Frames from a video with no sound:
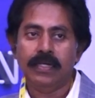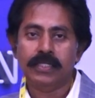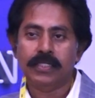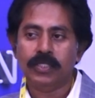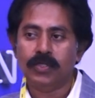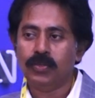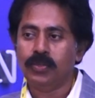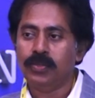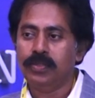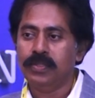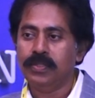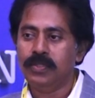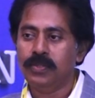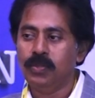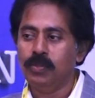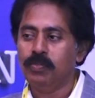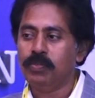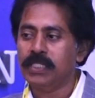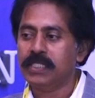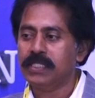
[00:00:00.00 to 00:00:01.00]

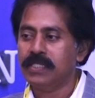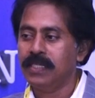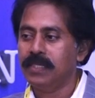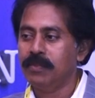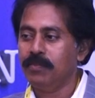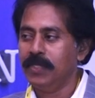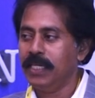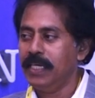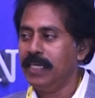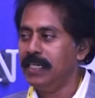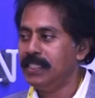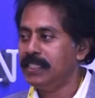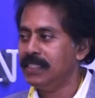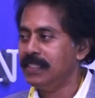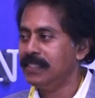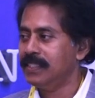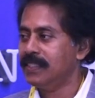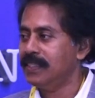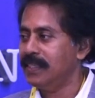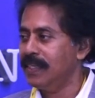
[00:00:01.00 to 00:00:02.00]
superstar
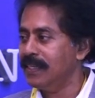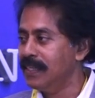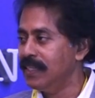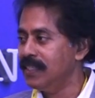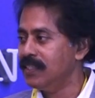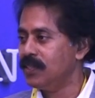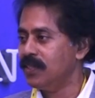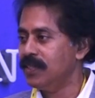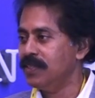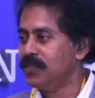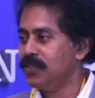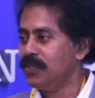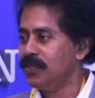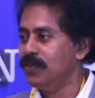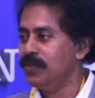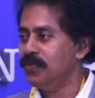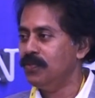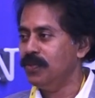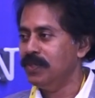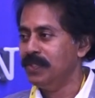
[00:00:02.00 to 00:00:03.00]
Mahesh son is
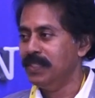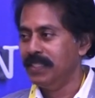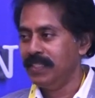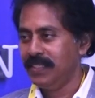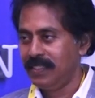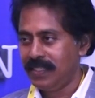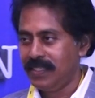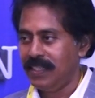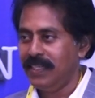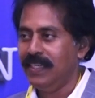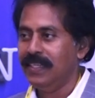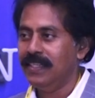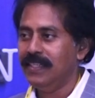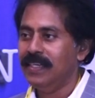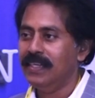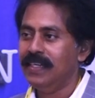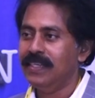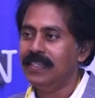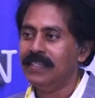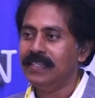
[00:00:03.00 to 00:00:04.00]
also studying
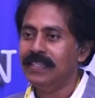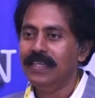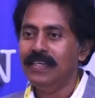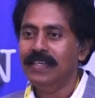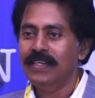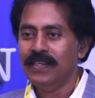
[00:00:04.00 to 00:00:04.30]
there,